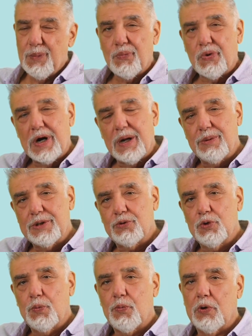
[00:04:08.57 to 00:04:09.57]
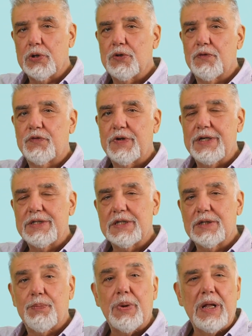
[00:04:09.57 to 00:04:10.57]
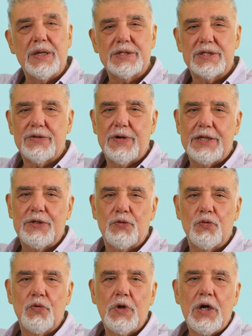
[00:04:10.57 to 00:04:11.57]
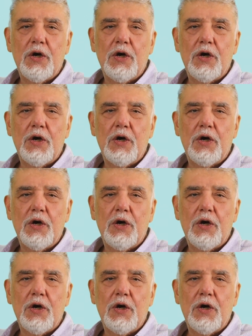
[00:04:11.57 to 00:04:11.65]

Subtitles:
probably to the point of raising the policy rate to